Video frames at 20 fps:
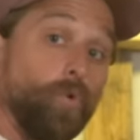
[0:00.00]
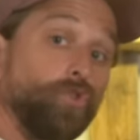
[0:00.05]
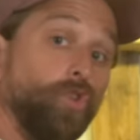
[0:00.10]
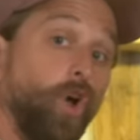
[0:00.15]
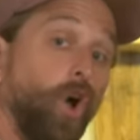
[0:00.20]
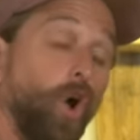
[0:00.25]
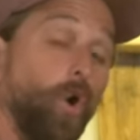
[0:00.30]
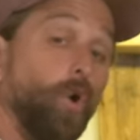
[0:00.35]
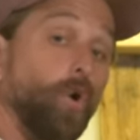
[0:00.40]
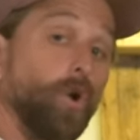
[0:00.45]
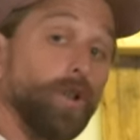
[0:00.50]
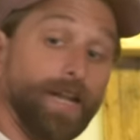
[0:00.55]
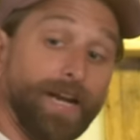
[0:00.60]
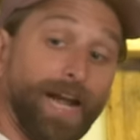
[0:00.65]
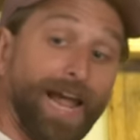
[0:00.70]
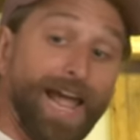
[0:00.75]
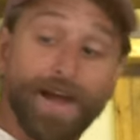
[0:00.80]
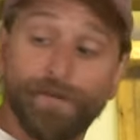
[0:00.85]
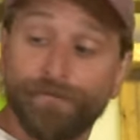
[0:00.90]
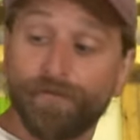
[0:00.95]
Total,
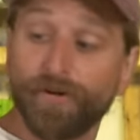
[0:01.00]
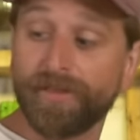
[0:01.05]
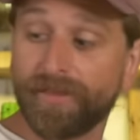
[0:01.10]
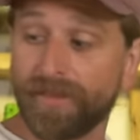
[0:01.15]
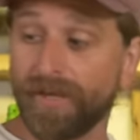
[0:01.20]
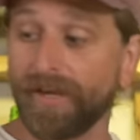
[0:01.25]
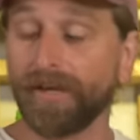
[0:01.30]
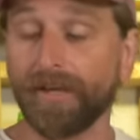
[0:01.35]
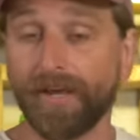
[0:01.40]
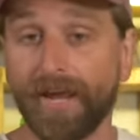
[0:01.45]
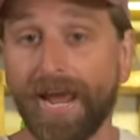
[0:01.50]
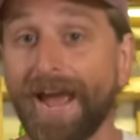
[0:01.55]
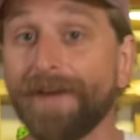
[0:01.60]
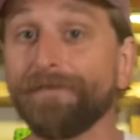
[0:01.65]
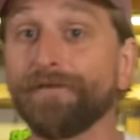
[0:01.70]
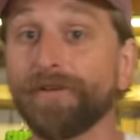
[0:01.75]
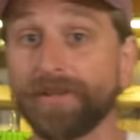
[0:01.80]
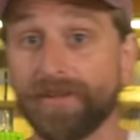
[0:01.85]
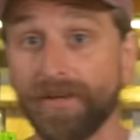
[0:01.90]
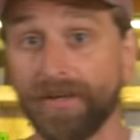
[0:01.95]
like everything
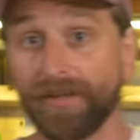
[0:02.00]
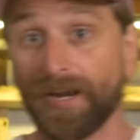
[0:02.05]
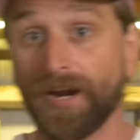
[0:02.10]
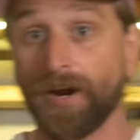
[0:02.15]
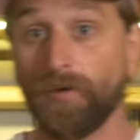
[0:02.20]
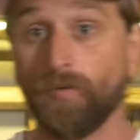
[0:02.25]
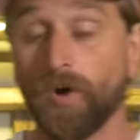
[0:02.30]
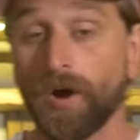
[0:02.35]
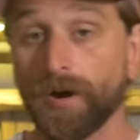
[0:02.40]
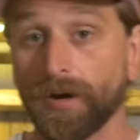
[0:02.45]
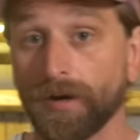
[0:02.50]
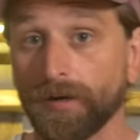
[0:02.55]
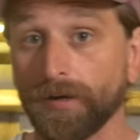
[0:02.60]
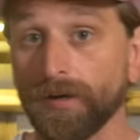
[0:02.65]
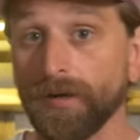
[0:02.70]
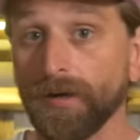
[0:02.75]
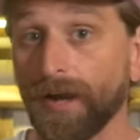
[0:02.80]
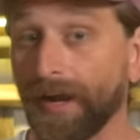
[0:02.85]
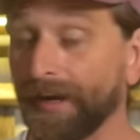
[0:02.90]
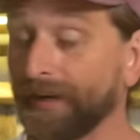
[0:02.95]
that I wanted.
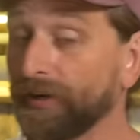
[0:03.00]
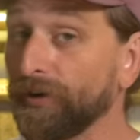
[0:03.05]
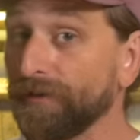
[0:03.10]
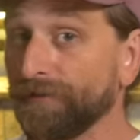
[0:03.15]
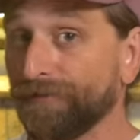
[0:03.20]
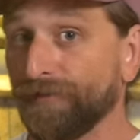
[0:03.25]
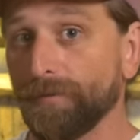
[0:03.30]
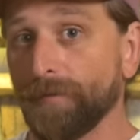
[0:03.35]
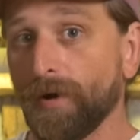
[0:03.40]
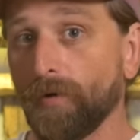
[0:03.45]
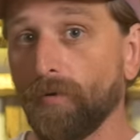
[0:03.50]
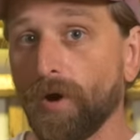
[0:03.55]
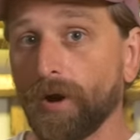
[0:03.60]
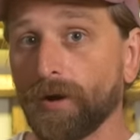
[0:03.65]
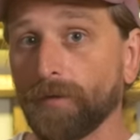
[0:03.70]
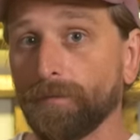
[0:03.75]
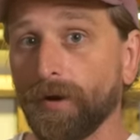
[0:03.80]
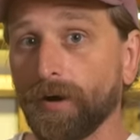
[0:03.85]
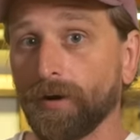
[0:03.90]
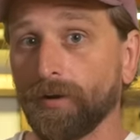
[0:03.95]
I couldn't fit my
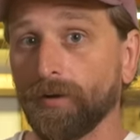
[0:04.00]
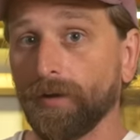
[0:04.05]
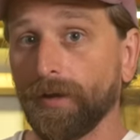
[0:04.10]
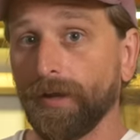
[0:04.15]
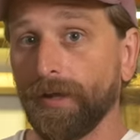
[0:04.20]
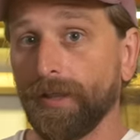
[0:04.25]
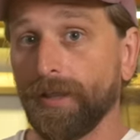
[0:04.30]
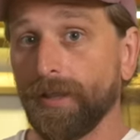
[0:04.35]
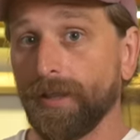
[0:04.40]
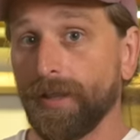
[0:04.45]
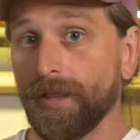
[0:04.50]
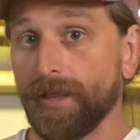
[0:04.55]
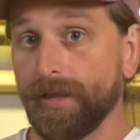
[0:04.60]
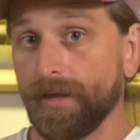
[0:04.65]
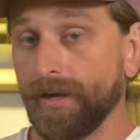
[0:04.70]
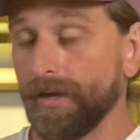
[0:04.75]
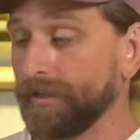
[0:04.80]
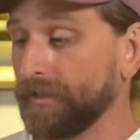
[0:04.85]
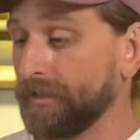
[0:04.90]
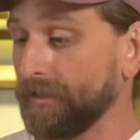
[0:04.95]
water bottle in
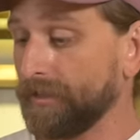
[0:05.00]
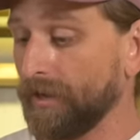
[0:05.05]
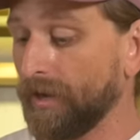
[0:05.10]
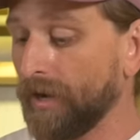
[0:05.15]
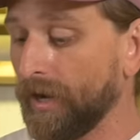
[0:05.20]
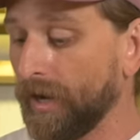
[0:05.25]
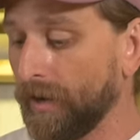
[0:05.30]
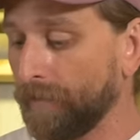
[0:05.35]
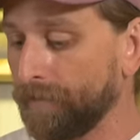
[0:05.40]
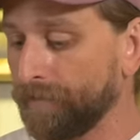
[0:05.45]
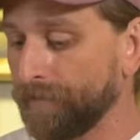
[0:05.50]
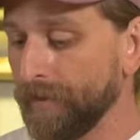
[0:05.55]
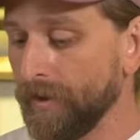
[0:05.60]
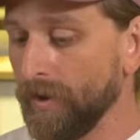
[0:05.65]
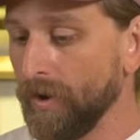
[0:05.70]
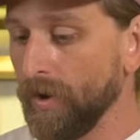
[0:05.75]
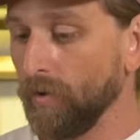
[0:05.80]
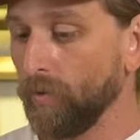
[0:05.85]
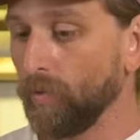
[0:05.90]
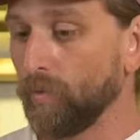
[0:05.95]
this
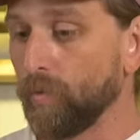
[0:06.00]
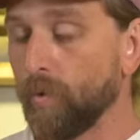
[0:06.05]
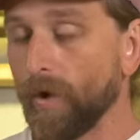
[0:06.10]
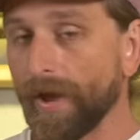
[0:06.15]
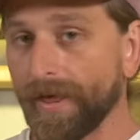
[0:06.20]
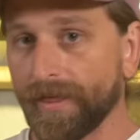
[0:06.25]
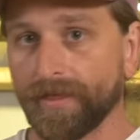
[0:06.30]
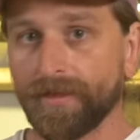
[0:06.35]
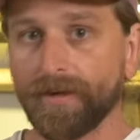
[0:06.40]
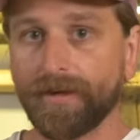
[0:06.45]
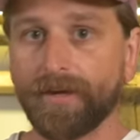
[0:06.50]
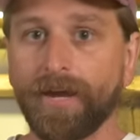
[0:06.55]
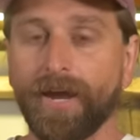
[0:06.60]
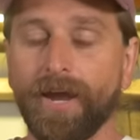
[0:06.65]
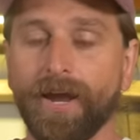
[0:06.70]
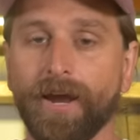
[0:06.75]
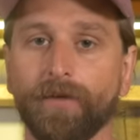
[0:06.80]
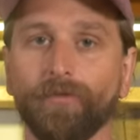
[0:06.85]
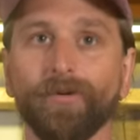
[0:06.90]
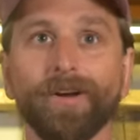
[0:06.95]
with the
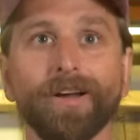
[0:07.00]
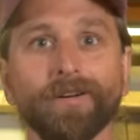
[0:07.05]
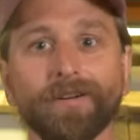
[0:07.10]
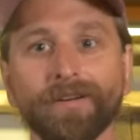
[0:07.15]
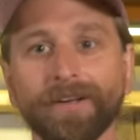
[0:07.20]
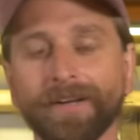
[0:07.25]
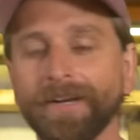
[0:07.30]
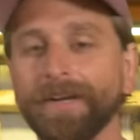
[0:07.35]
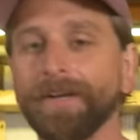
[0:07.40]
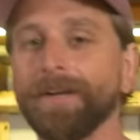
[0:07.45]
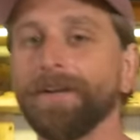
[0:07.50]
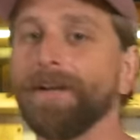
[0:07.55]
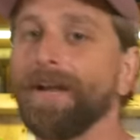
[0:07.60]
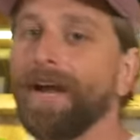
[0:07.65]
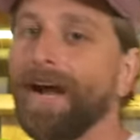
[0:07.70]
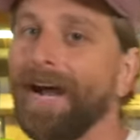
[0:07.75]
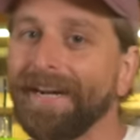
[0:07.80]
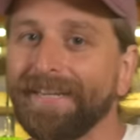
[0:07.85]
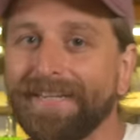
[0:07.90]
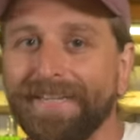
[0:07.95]
can. Well,
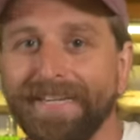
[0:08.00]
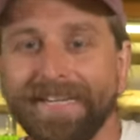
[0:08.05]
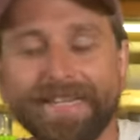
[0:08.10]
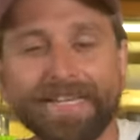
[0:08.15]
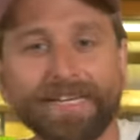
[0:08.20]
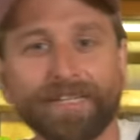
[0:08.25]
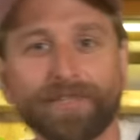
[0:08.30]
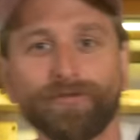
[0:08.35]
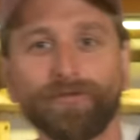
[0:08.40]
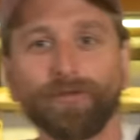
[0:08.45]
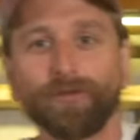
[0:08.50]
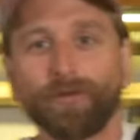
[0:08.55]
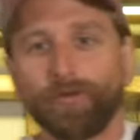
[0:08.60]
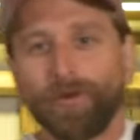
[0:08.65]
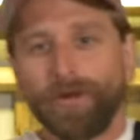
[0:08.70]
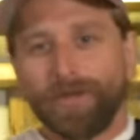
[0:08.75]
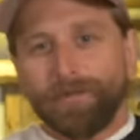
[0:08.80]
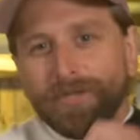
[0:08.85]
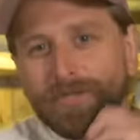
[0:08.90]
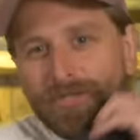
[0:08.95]
I did this for a little while. Let me